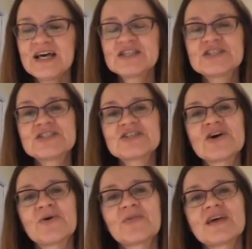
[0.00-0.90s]

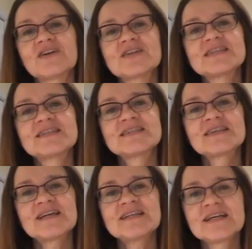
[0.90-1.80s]
So then on
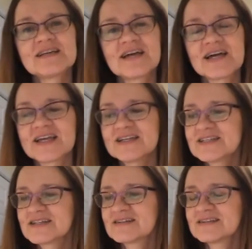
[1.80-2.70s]
Sunday
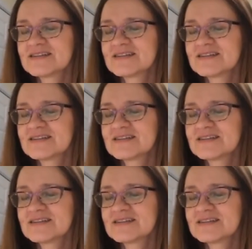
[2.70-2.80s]
night,